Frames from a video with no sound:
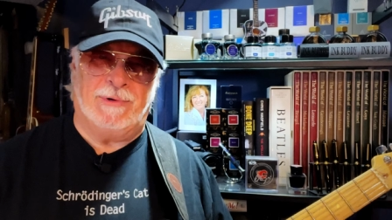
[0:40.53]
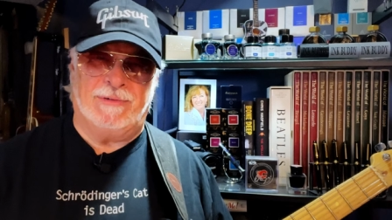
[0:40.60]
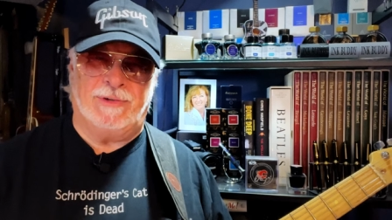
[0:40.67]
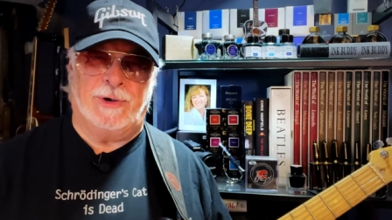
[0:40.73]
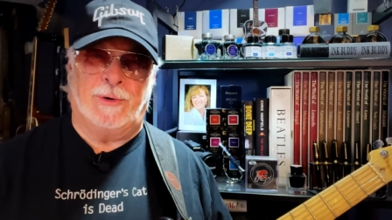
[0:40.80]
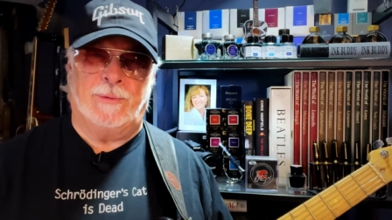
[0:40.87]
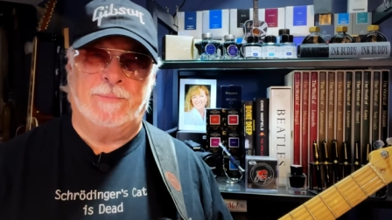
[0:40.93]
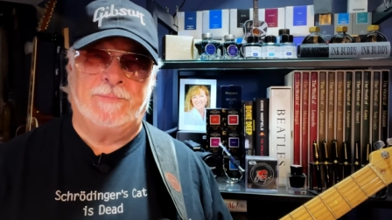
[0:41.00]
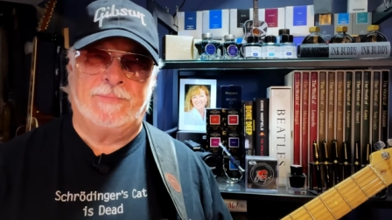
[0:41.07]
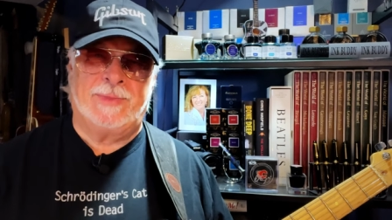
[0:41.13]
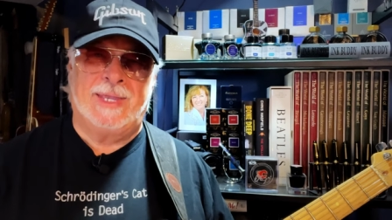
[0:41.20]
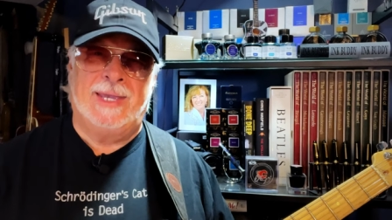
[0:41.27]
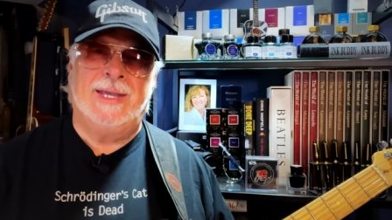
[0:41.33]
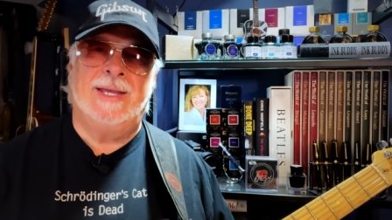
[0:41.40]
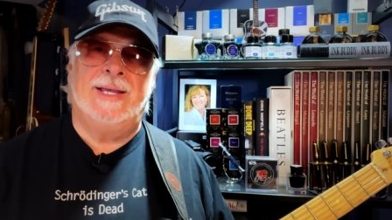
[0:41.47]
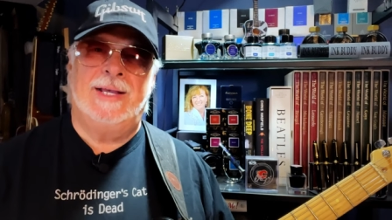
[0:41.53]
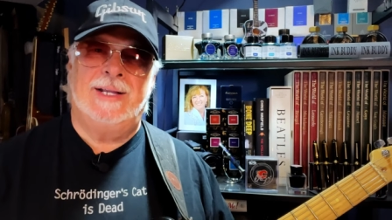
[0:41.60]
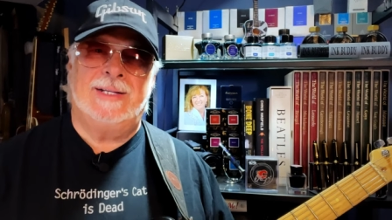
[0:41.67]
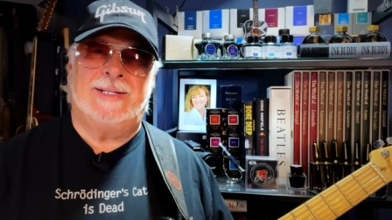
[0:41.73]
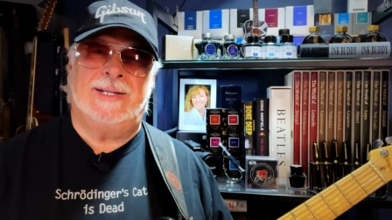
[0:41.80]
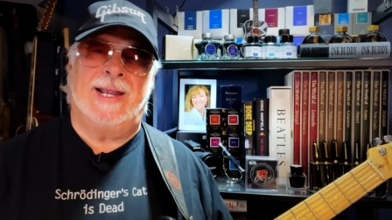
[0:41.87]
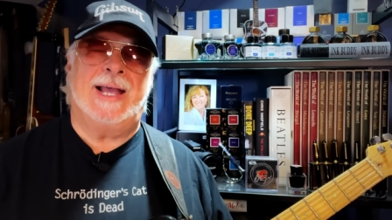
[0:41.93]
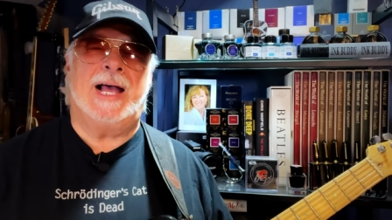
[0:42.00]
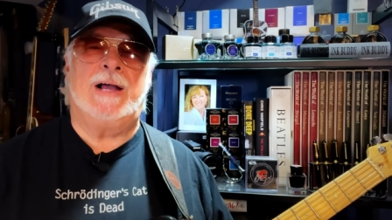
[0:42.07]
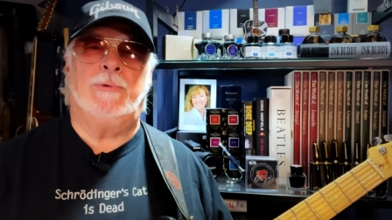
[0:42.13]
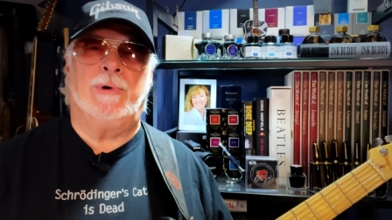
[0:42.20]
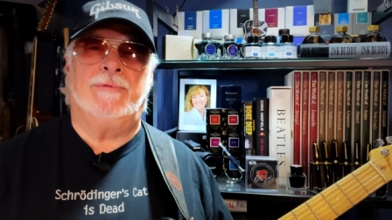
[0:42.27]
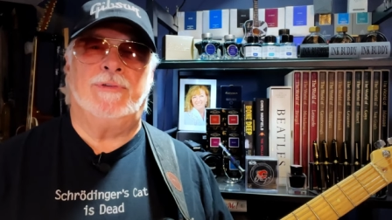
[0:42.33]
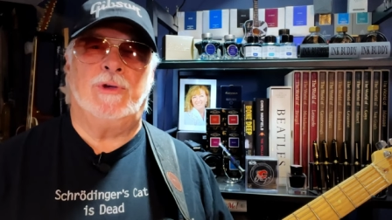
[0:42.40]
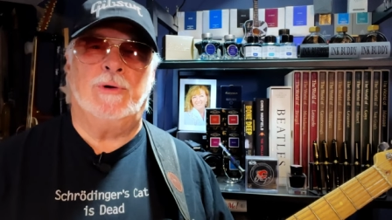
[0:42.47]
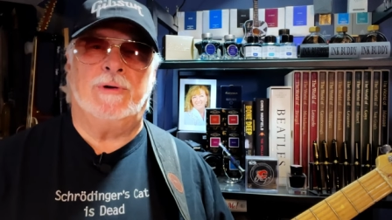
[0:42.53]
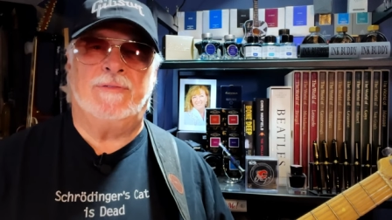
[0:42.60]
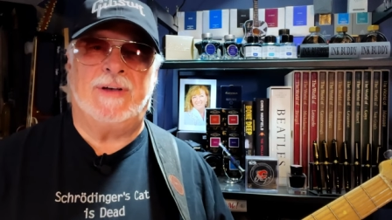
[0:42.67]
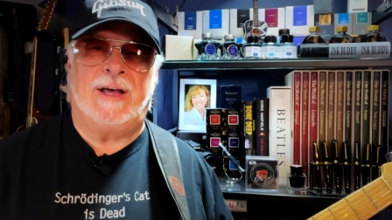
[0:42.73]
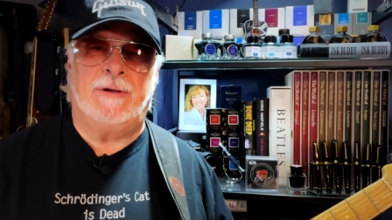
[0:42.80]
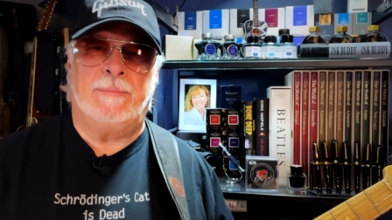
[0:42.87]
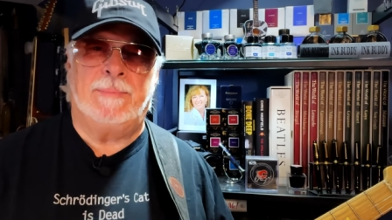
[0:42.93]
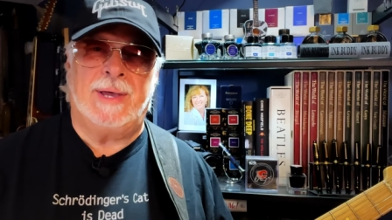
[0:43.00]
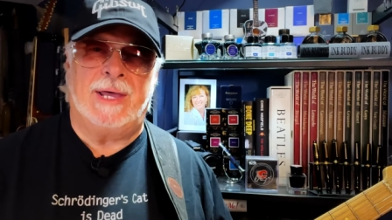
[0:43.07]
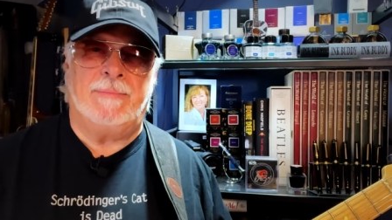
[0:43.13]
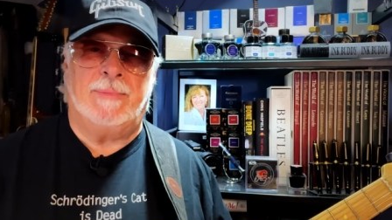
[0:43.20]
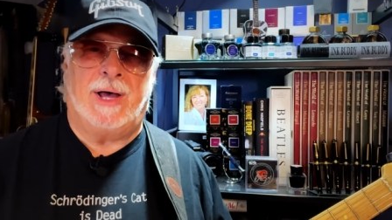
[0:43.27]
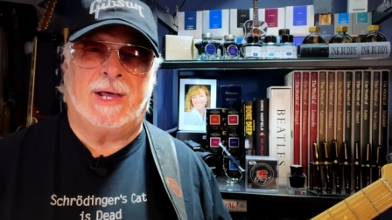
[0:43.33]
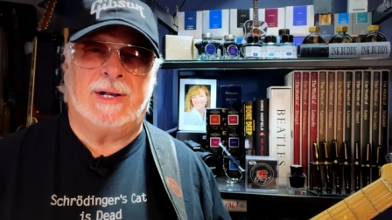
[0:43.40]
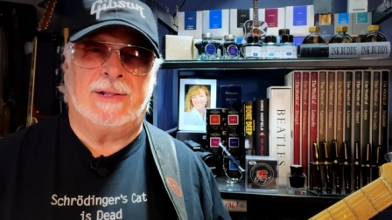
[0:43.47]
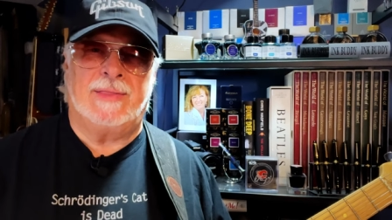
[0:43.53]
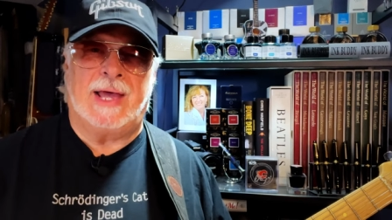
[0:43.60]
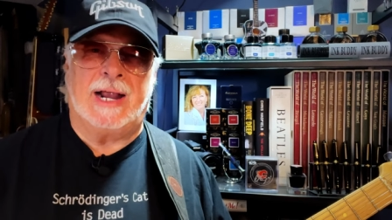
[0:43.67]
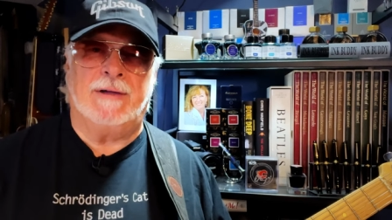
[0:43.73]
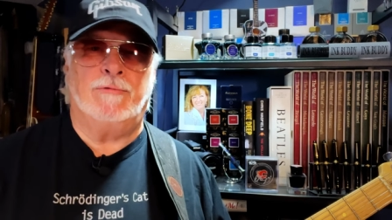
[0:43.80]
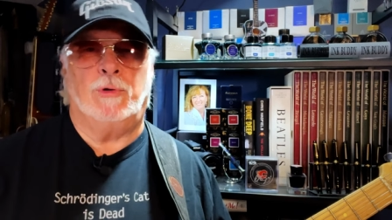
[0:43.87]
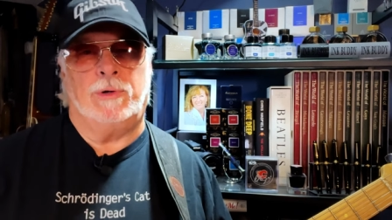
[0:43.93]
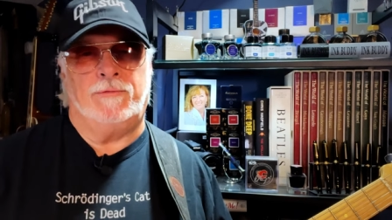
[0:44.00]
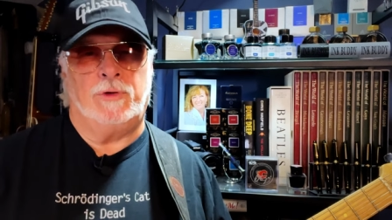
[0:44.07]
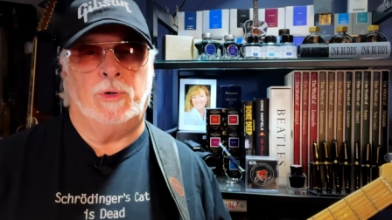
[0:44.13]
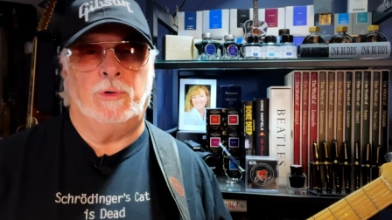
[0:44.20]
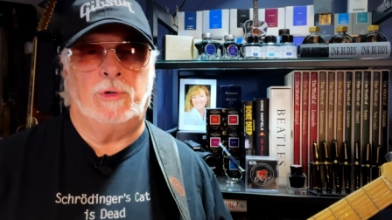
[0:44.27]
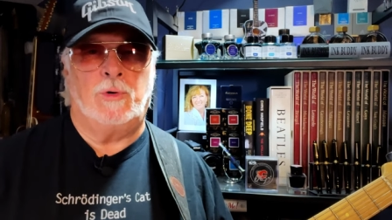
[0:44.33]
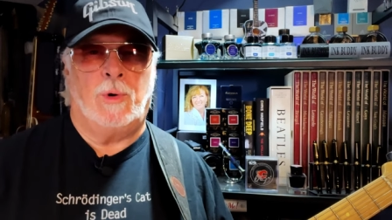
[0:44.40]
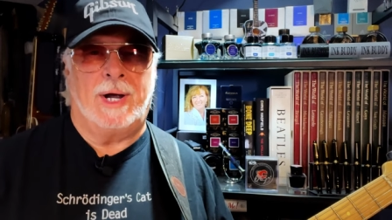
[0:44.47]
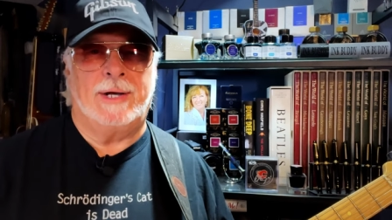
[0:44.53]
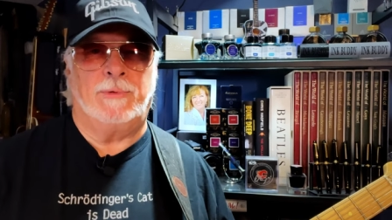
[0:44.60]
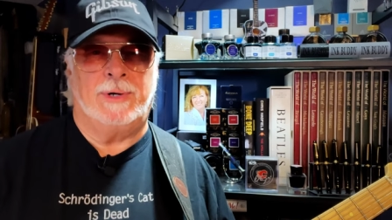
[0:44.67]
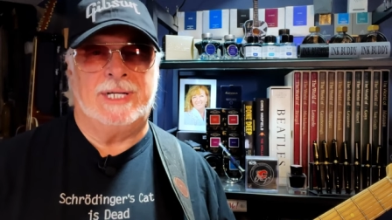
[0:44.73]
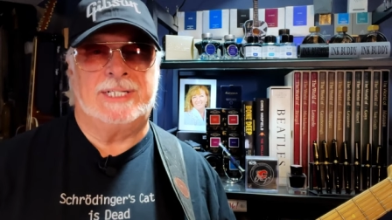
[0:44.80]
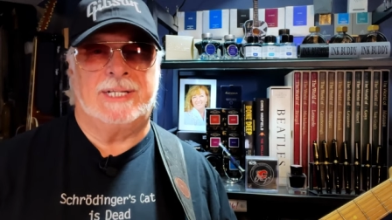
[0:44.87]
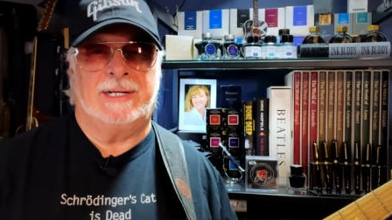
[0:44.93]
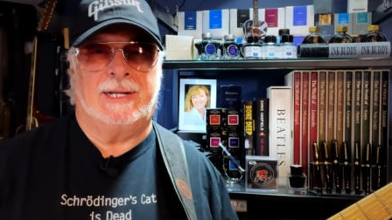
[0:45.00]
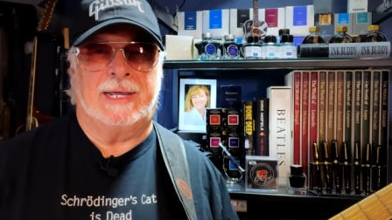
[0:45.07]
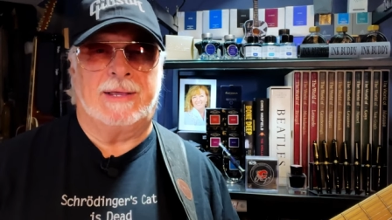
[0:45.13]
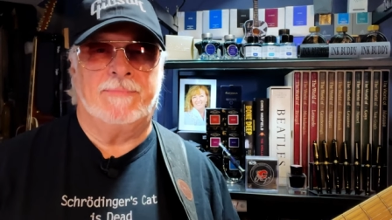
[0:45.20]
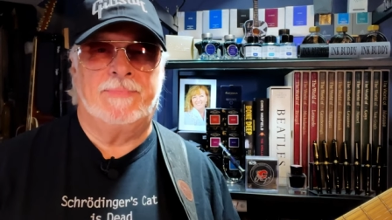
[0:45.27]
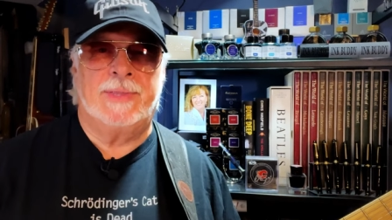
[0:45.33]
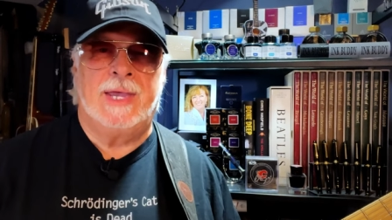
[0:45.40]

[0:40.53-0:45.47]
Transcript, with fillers: review. Today I review a fountain pen model I've reviewed quite recently,